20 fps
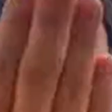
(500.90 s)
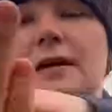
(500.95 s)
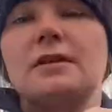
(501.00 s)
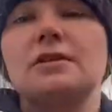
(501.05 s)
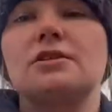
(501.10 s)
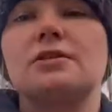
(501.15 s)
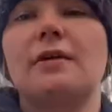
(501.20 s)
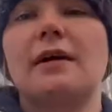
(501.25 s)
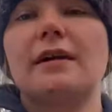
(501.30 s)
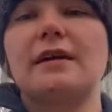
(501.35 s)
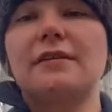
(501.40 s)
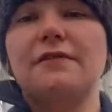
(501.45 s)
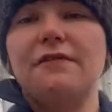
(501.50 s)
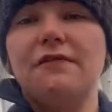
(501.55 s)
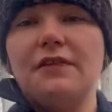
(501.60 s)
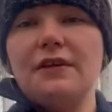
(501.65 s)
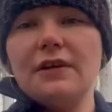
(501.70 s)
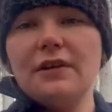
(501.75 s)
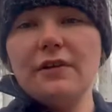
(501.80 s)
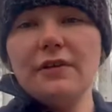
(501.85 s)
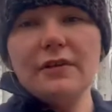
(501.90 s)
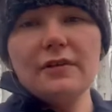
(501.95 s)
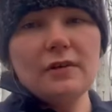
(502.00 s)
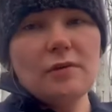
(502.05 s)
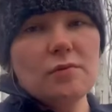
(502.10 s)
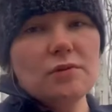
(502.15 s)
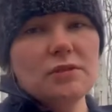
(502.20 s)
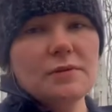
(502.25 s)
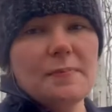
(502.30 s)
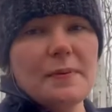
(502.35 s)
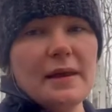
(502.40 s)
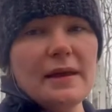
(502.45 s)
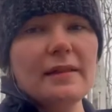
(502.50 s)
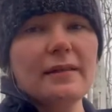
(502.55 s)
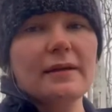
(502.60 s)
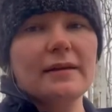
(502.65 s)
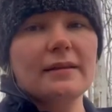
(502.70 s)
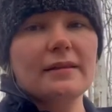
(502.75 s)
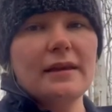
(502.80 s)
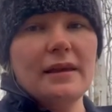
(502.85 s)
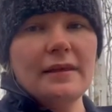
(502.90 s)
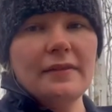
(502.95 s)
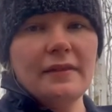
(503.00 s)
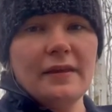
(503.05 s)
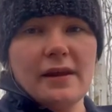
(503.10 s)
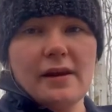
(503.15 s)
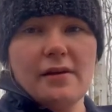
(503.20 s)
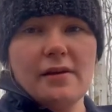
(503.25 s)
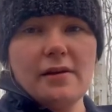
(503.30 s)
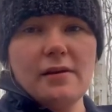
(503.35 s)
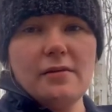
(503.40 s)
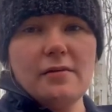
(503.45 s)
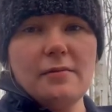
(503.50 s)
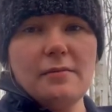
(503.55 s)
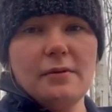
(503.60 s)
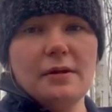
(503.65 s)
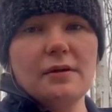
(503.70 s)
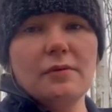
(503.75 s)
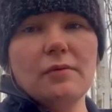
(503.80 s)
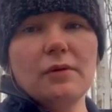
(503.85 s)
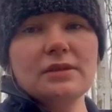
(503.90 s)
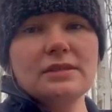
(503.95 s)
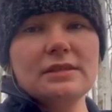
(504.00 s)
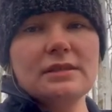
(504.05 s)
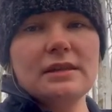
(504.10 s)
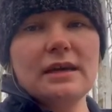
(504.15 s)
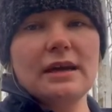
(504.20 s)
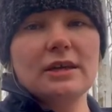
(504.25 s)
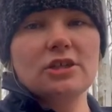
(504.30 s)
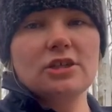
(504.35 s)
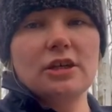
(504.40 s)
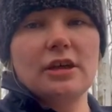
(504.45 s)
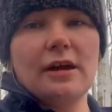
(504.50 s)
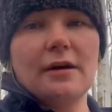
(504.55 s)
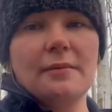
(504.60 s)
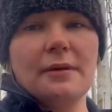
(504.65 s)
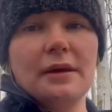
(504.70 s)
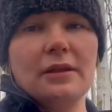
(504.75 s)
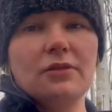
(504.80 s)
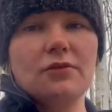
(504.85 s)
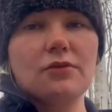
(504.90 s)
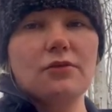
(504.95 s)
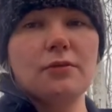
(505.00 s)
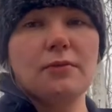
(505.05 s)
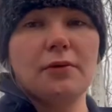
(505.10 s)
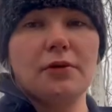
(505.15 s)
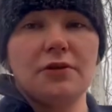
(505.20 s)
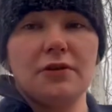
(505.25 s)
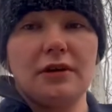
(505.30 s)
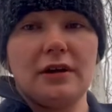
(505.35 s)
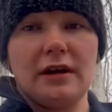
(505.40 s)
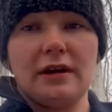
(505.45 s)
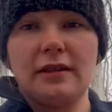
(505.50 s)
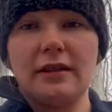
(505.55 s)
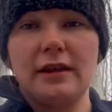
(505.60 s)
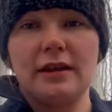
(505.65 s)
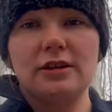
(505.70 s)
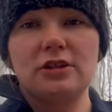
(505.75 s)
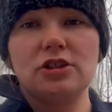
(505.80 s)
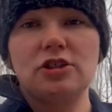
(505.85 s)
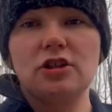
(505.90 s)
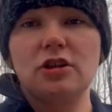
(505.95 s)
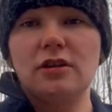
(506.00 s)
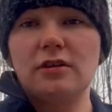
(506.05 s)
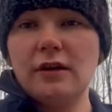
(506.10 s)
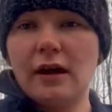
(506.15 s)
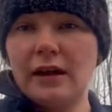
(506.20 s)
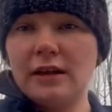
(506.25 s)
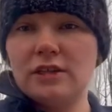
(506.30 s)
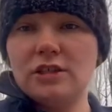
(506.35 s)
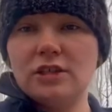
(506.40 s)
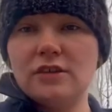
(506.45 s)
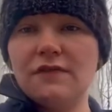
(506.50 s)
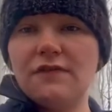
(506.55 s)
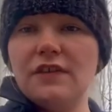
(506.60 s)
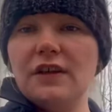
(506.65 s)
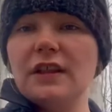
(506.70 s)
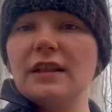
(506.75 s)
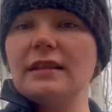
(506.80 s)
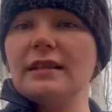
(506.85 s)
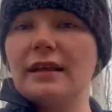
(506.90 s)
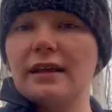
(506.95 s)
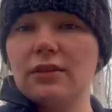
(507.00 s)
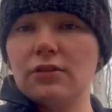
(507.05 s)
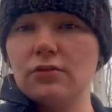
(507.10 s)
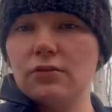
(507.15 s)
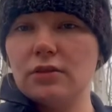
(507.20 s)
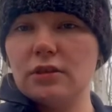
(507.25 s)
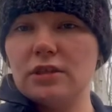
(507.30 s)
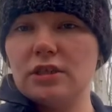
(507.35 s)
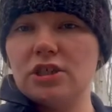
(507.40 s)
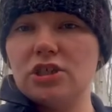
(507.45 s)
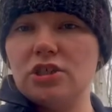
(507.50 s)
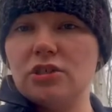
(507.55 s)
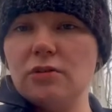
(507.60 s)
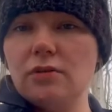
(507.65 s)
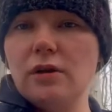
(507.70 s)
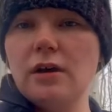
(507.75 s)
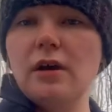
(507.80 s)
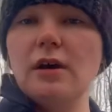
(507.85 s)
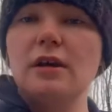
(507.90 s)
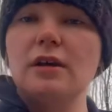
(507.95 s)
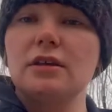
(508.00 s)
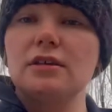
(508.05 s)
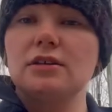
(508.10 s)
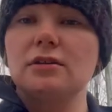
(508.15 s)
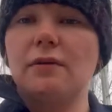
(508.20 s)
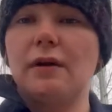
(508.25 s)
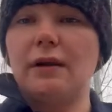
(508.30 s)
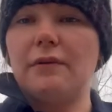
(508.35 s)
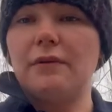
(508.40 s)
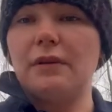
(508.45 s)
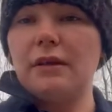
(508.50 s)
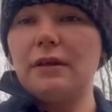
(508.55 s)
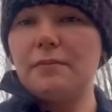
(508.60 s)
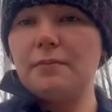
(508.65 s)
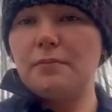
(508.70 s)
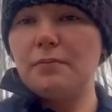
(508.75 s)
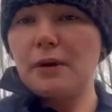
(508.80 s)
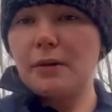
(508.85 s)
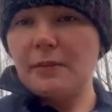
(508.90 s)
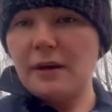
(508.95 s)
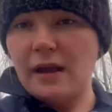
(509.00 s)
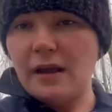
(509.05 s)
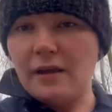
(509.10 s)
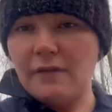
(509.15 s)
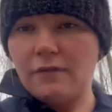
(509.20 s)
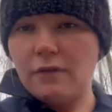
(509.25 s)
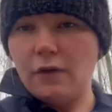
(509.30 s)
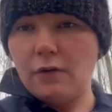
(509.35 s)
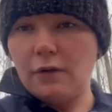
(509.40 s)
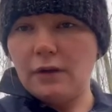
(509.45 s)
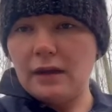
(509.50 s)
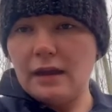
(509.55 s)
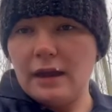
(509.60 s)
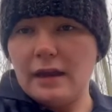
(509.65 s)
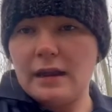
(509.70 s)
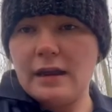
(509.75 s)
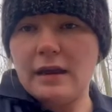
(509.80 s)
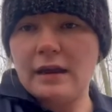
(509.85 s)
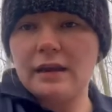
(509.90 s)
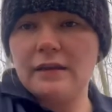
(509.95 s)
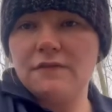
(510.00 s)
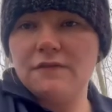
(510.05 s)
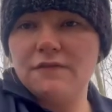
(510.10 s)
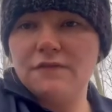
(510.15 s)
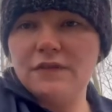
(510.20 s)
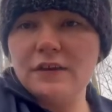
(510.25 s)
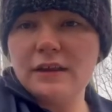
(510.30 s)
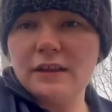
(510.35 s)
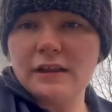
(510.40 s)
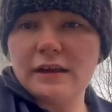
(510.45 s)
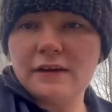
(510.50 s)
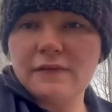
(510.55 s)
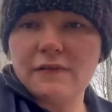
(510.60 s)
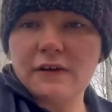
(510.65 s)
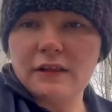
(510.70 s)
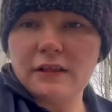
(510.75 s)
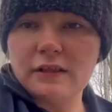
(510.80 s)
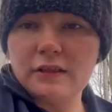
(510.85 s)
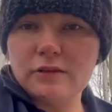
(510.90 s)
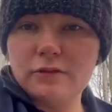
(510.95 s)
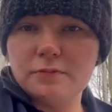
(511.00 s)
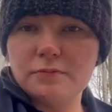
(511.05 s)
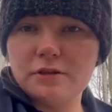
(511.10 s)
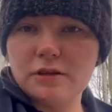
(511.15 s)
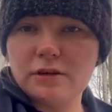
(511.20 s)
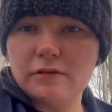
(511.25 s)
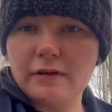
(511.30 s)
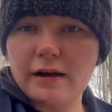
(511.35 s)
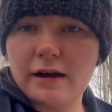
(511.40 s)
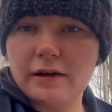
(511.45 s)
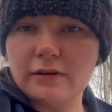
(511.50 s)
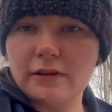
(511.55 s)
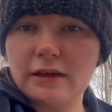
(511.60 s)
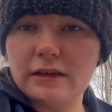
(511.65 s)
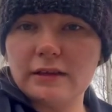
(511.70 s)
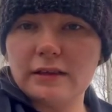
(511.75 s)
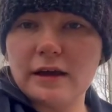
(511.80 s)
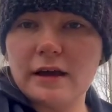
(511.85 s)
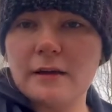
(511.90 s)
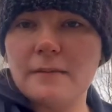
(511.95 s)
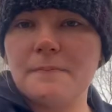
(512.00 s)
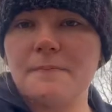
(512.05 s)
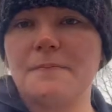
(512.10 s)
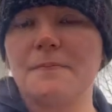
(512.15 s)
So I could feel that there was a piglet in there, but it wasn't actually coming through the birth canal like it should. I could just feel it like through the tissue. So I would bring my hand forward and I could feel it if I looped it around like that.